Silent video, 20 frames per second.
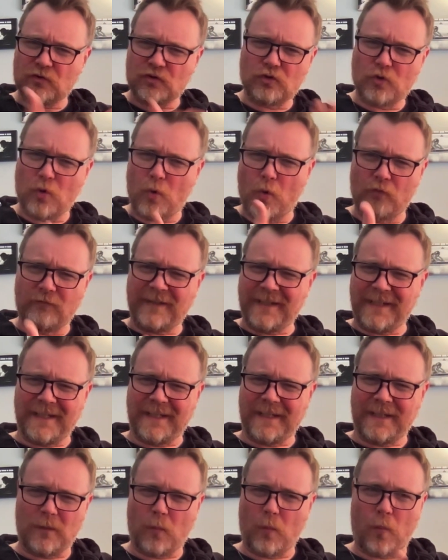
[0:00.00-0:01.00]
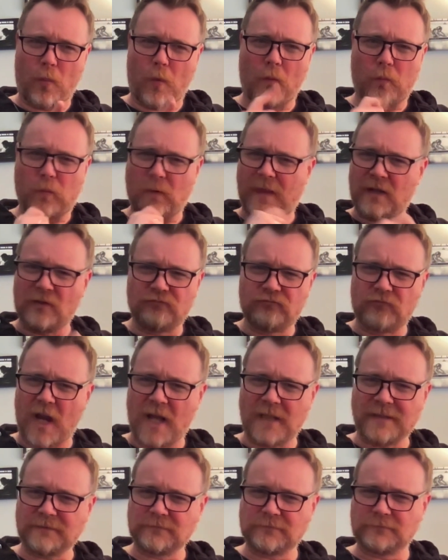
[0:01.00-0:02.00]
So your theme will
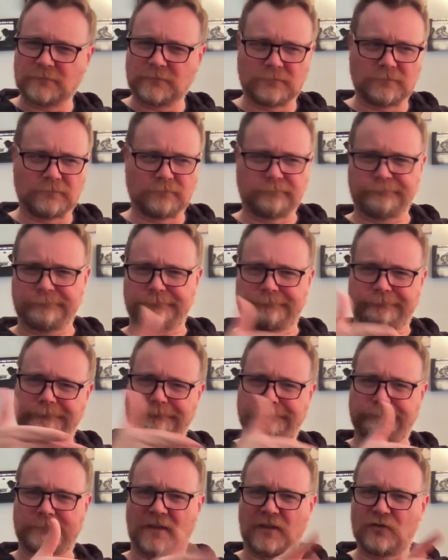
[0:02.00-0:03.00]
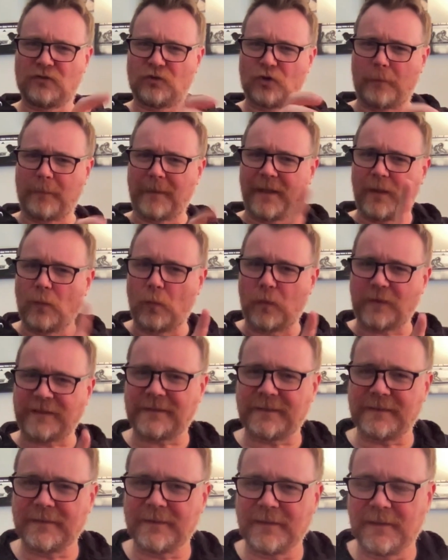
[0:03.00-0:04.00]
really help you to describe
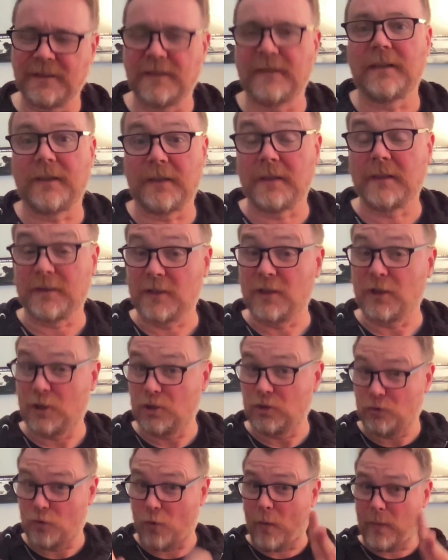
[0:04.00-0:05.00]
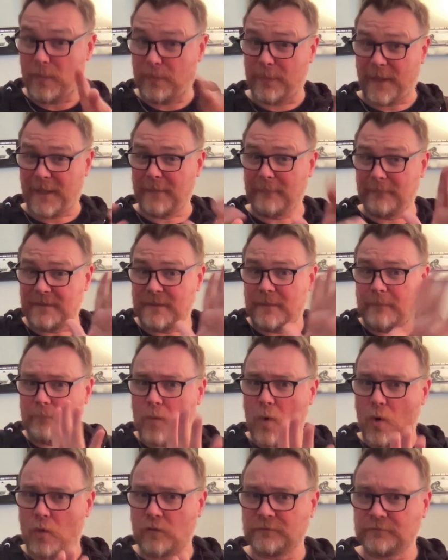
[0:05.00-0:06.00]
what you want to write your story
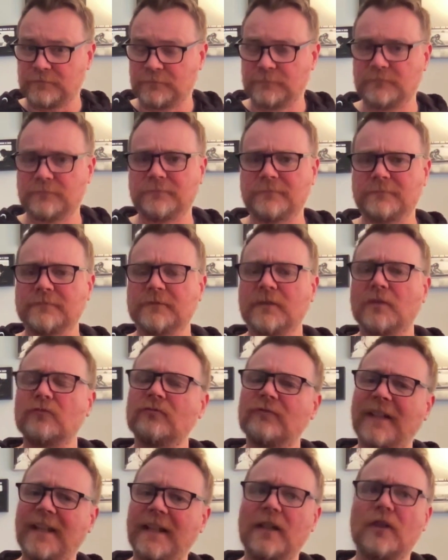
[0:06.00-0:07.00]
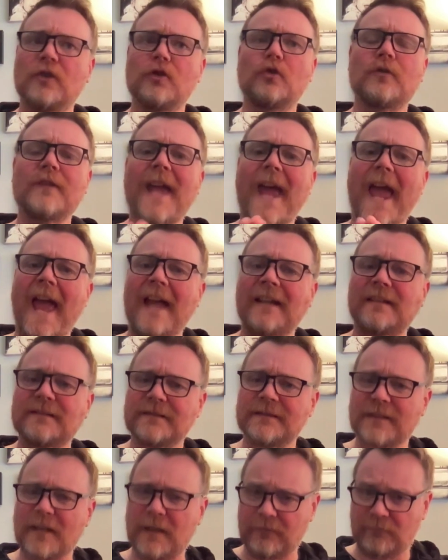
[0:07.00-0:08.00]
for. What's the topic of your
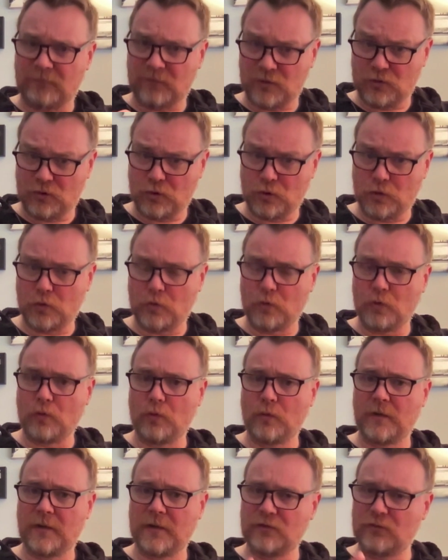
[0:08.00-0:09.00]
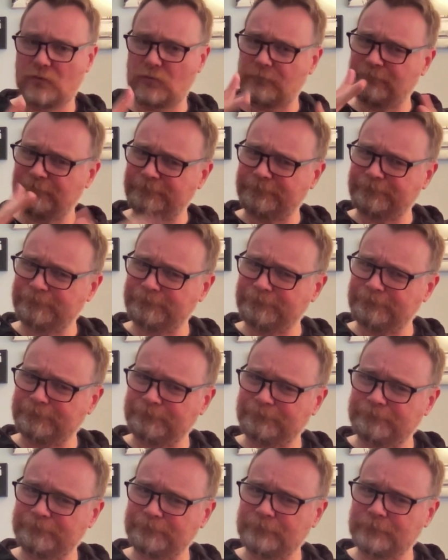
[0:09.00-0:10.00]
story? The theme of your
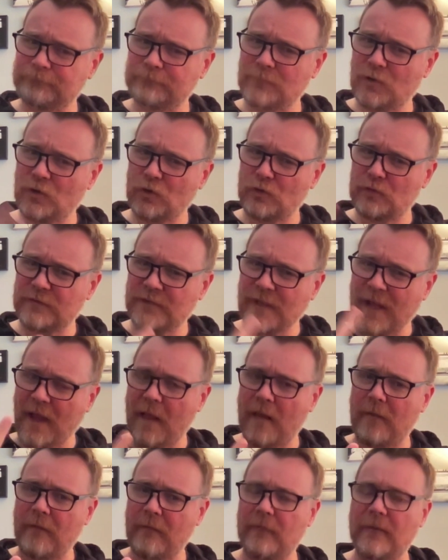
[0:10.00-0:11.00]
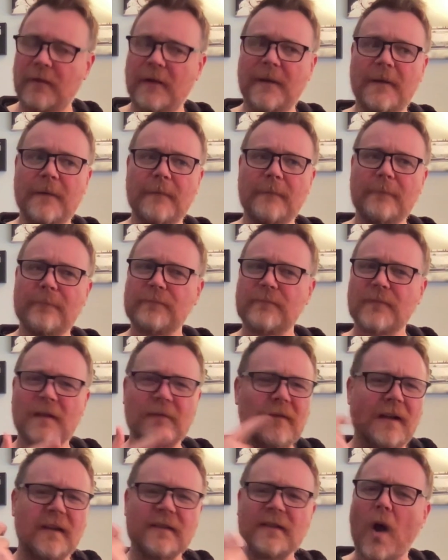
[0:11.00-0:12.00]
story. So here's an exercise
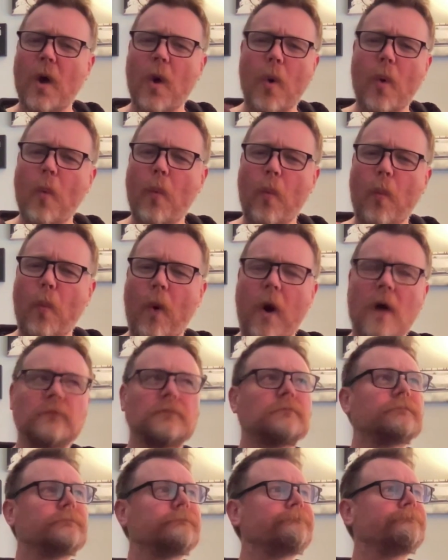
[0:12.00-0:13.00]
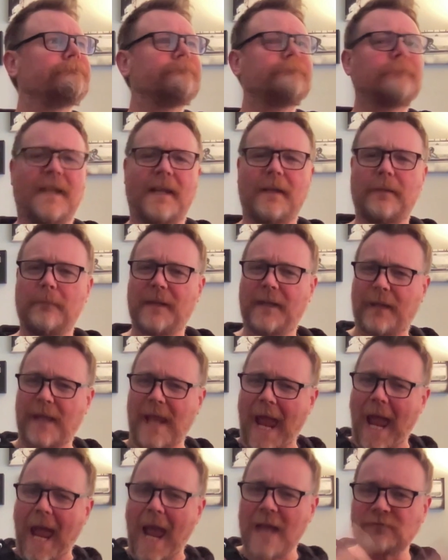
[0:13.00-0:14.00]
for you to help you discover what
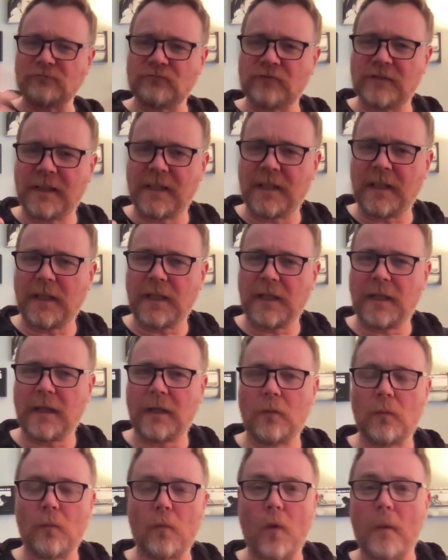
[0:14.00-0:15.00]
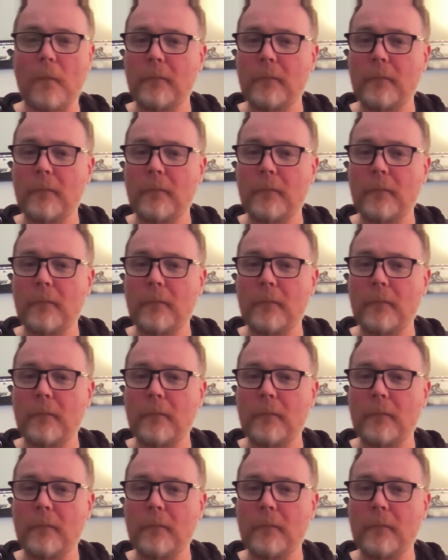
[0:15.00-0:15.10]
your themes might be.